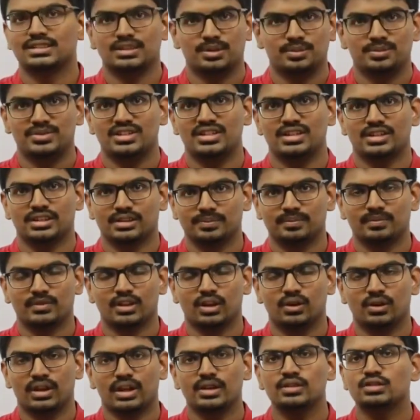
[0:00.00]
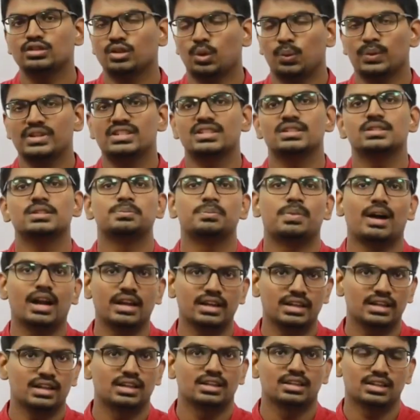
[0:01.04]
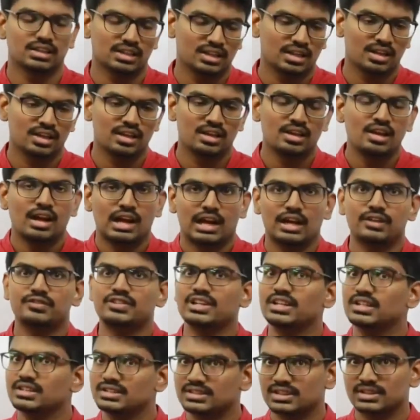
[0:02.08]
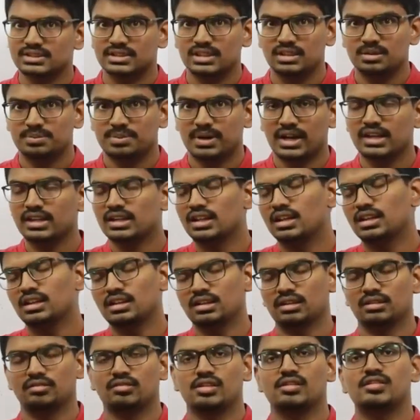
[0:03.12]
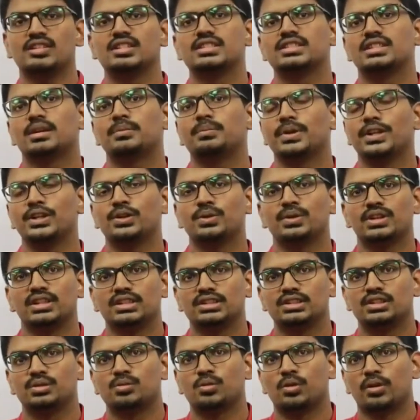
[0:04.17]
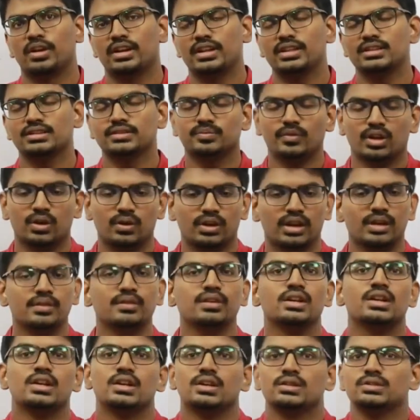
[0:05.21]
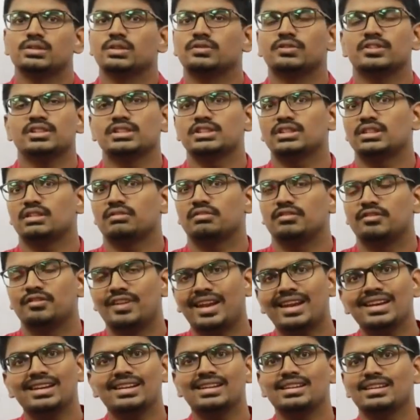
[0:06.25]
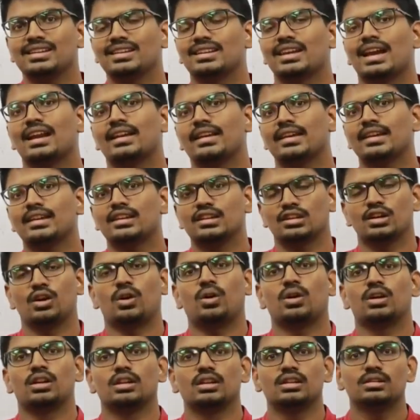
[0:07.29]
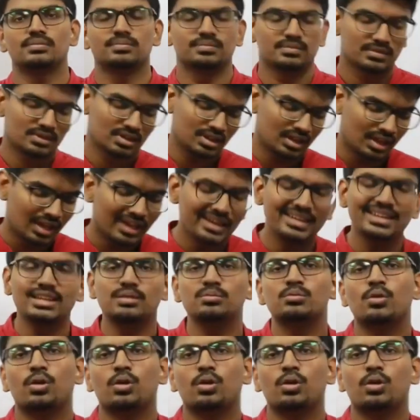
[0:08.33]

assumption, okay, so which is particle. After discussing particle, we will jump into rigid bodies, okay. So first, when can I call any